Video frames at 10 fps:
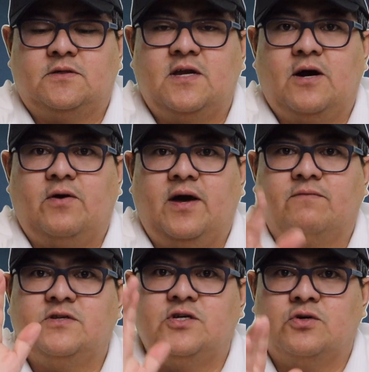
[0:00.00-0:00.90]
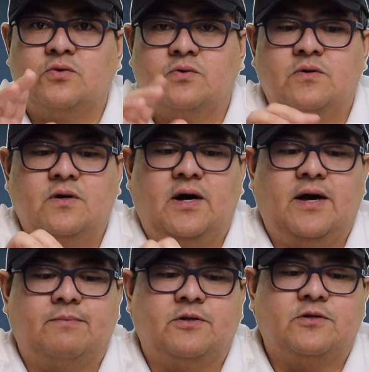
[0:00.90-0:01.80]
so now I have to
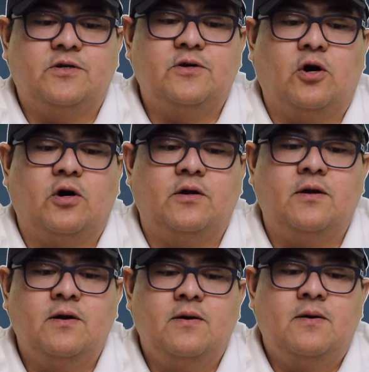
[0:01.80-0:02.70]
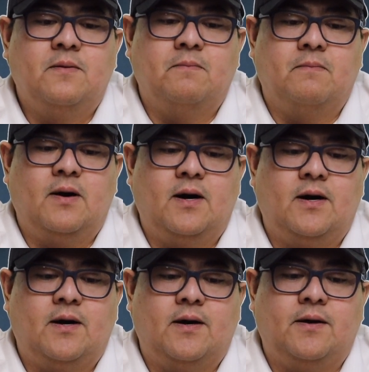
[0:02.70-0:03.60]
turn on
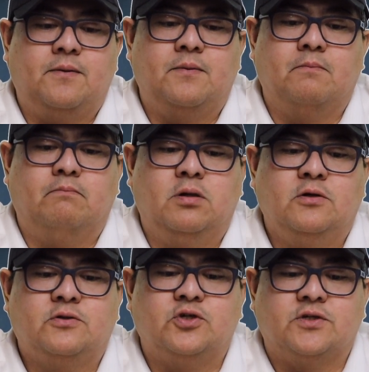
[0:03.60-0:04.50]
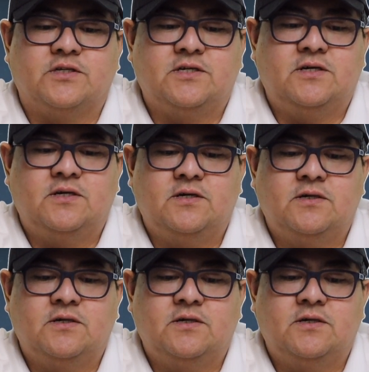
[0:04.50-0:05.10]
my Bluetooth.